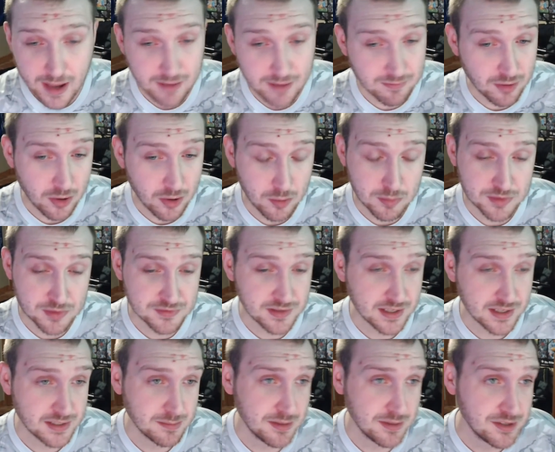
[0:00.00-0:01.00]
I almost
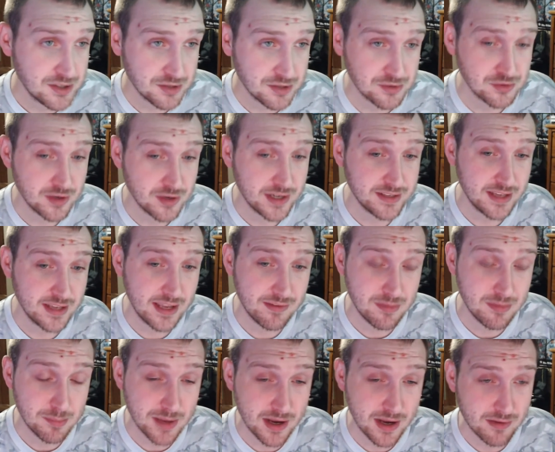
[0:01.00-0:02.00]
forgot to mention it's great to have
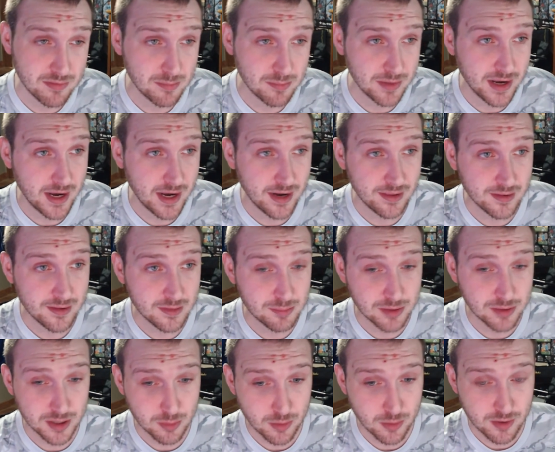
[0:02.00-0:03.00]
him back from Canada. I
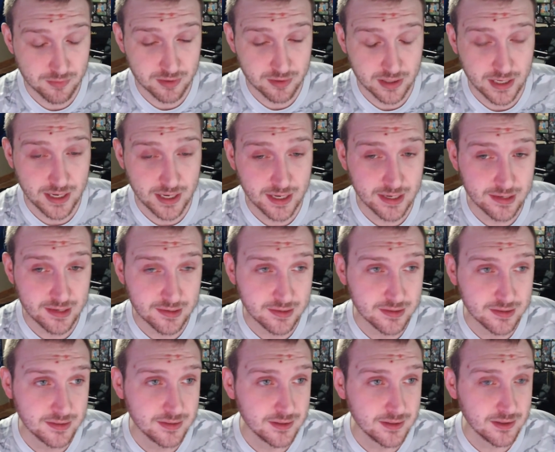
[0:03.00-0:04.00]
played well for
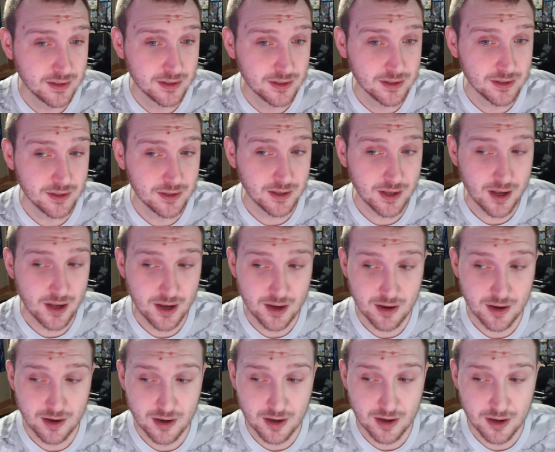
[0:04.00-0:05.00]
Canada.
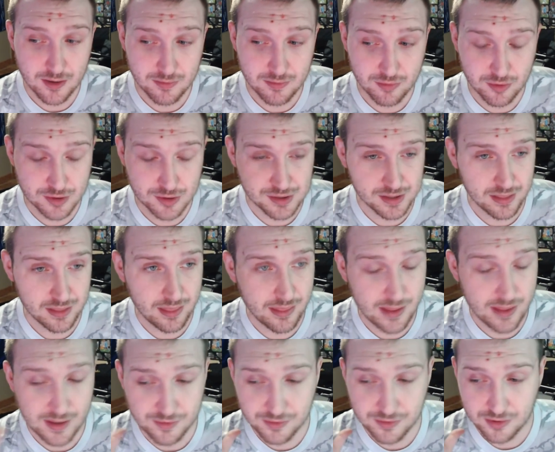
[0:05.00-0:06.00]
Uh, unfortunately, they
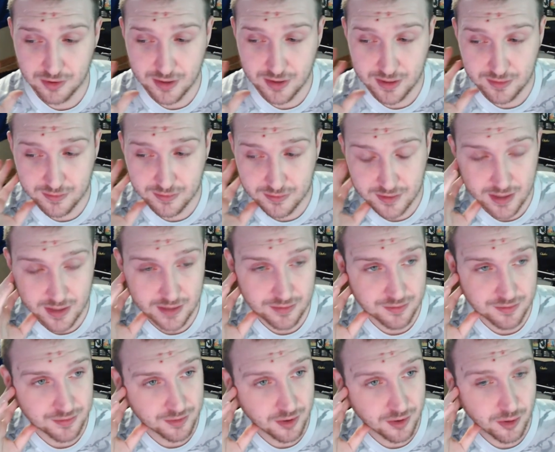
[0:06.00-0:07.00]
lost to the United
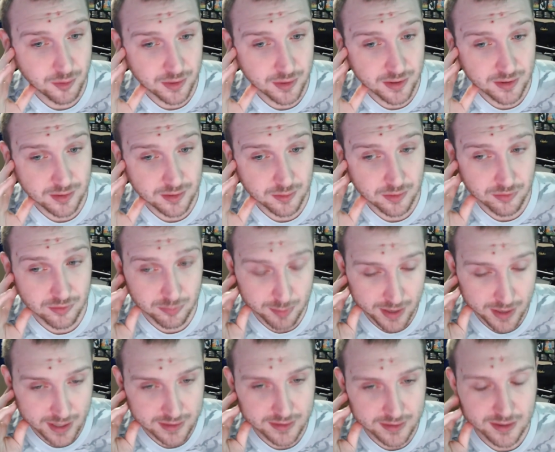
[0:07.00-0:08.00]
States, so he is
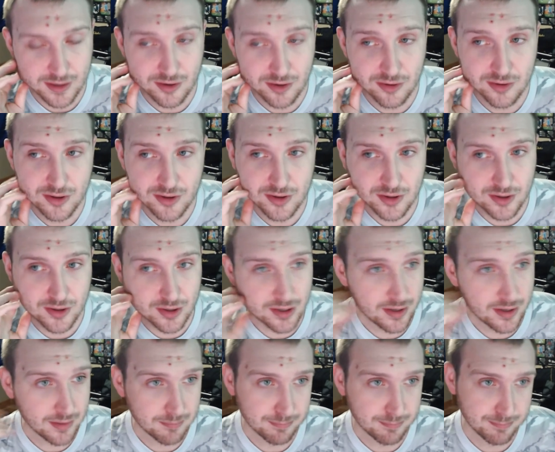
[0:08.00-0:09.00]
back now.
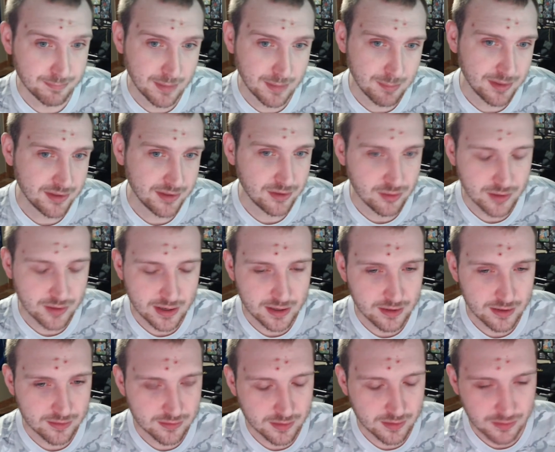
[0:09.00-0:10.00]
I, uh, I mean, the
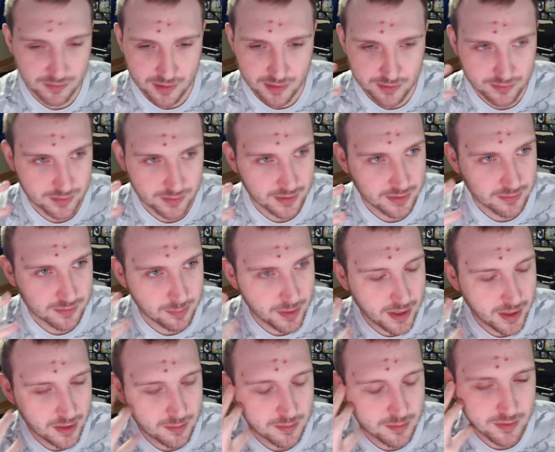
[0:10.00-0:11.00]
United States lost tonight to
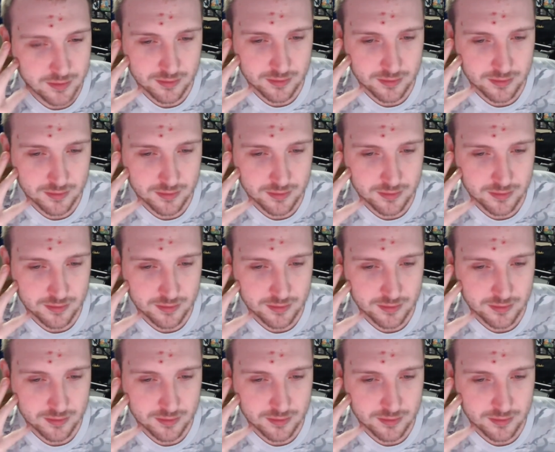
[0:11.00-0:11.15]
Panama,